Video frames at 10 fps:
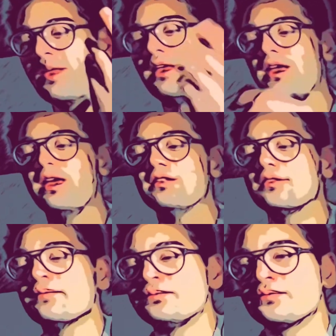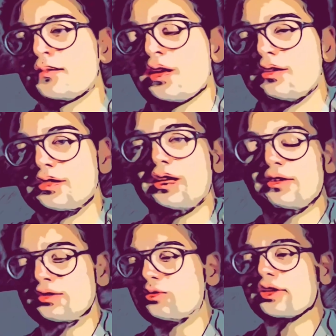And
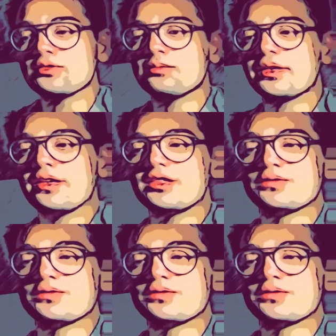in quantum mechanics,